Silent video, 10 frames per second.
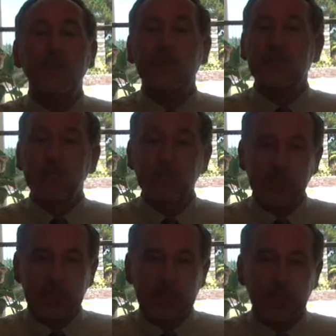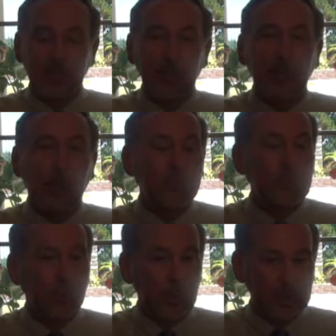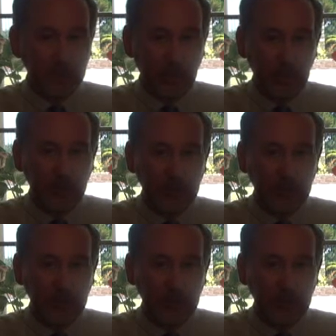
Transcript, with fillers: of the uncertainty of going to a restaurant.